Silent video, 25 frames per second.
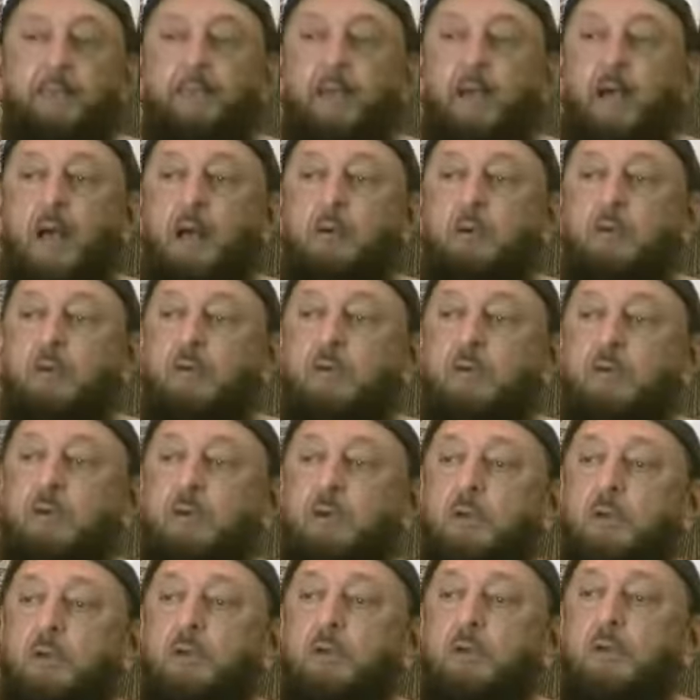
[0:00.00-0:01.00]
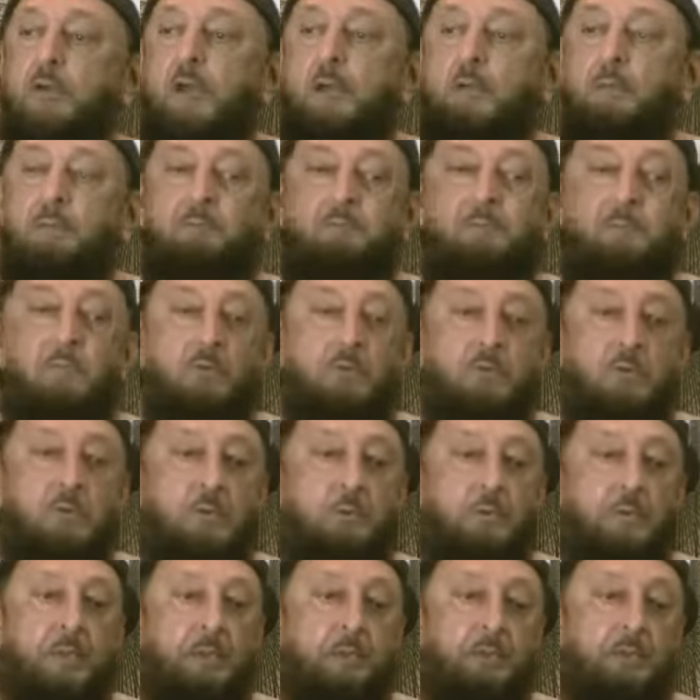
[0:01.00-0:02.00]
In our
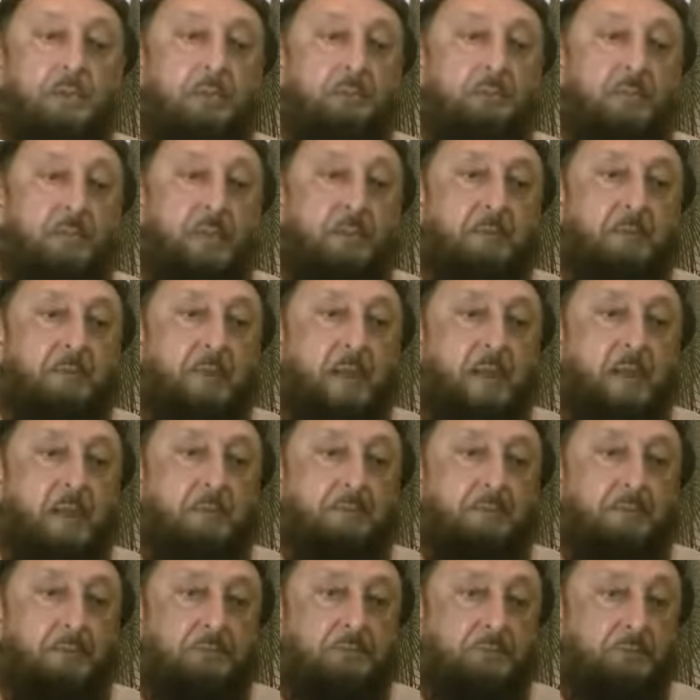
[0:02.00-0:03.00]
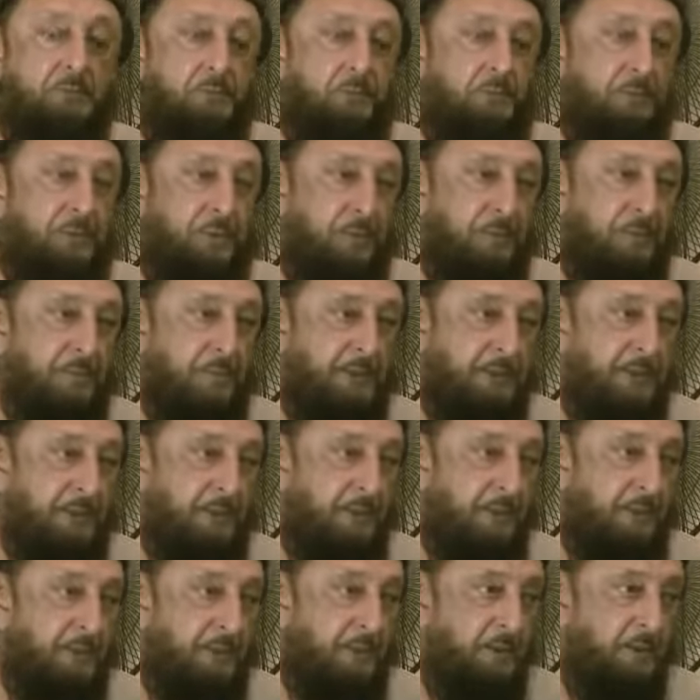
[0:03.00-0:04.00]
kampung, we're going to bring back the Sunnah
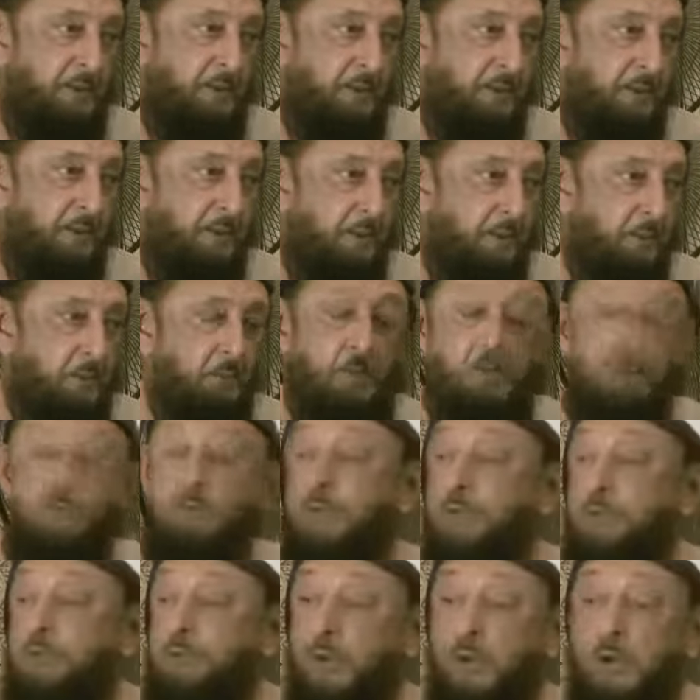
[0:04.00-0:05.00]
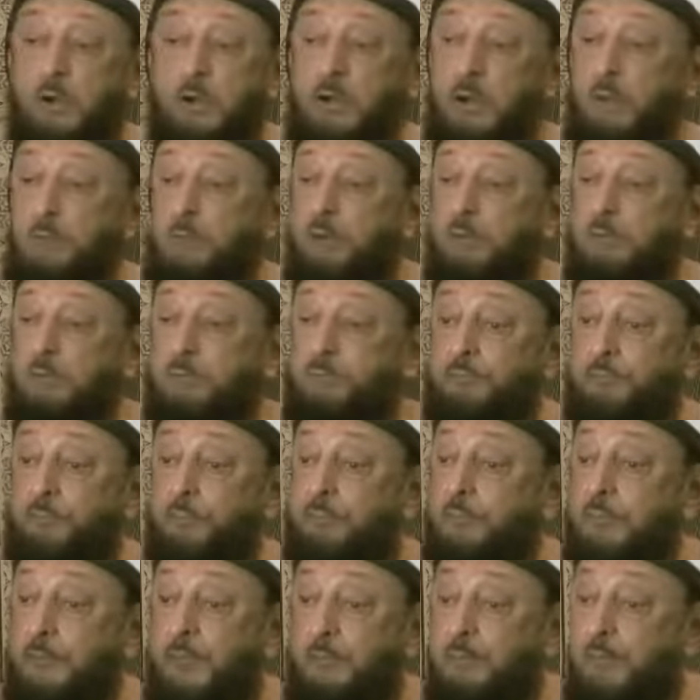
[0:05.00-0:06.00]
money. When we talk about
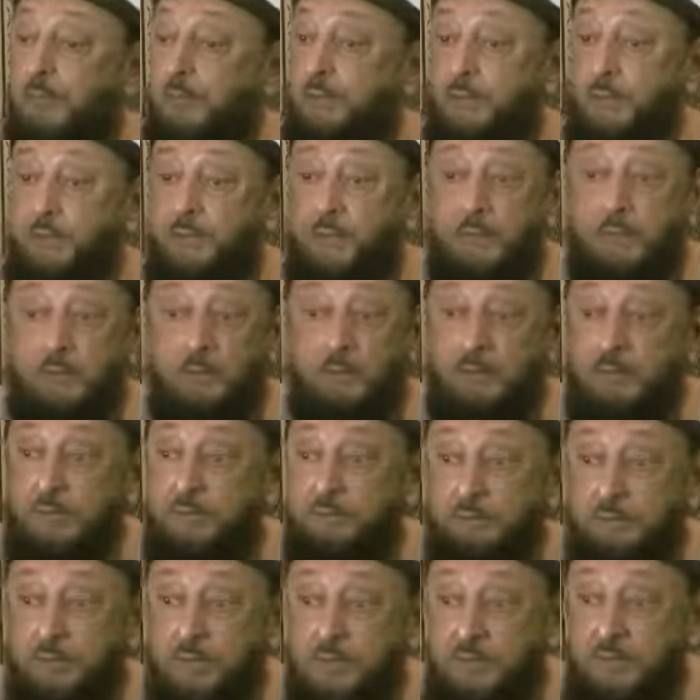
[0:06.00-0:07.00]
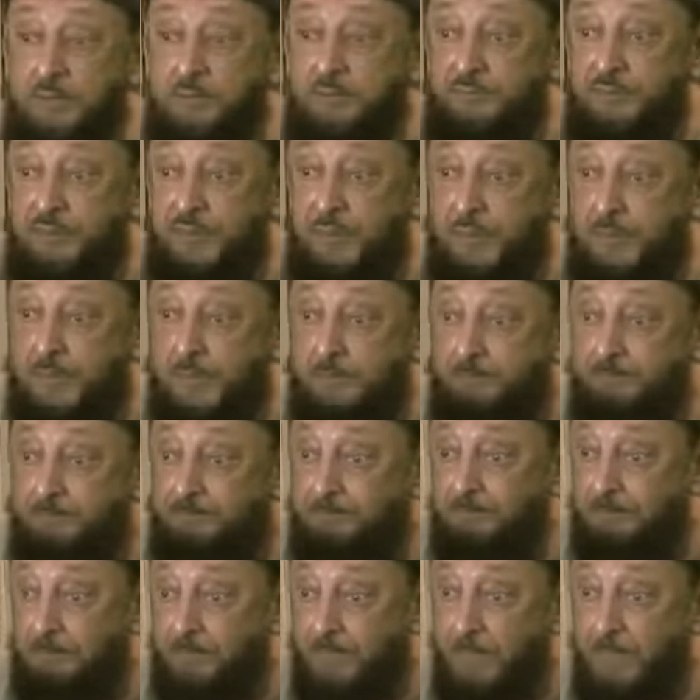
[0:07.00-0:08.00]
Sunnah money, they don't even understand.